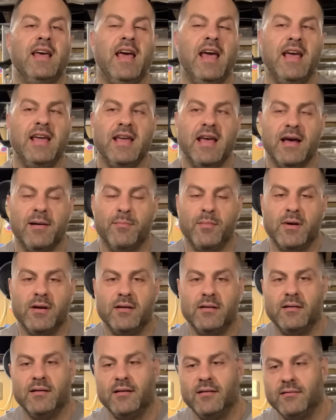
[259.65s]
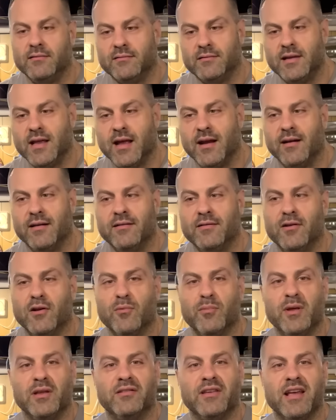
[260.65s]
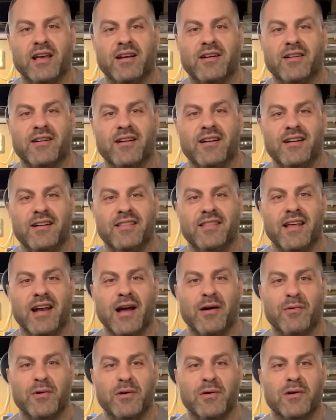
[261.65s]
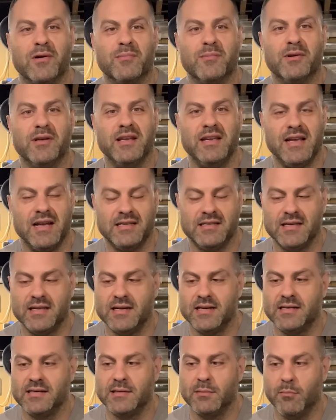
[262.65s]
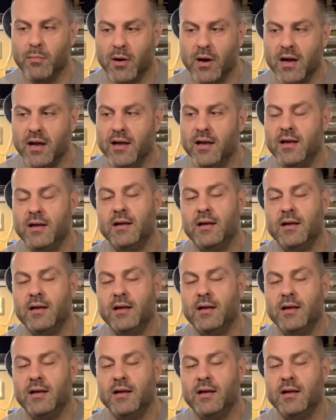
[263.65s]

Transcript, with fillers: a m Again, a little bit later than I would normally get to this, but